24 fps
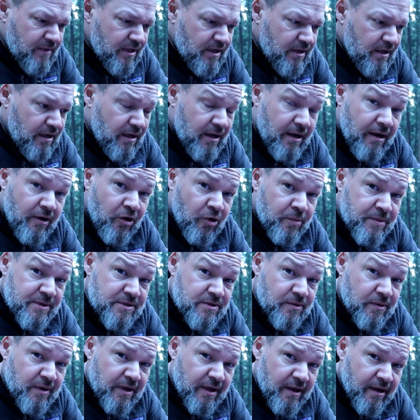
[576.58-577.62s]
I hope
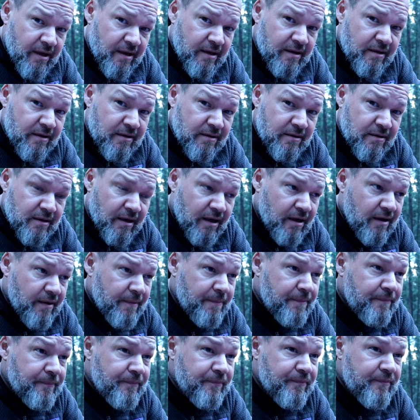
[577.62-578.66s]
he's okay.
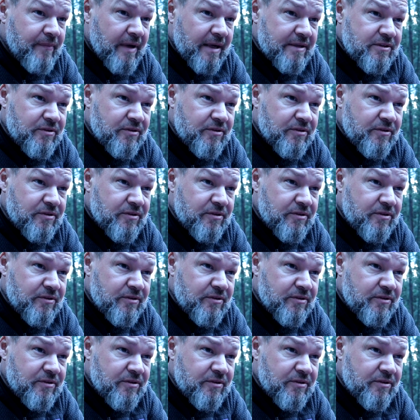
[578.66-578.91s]
I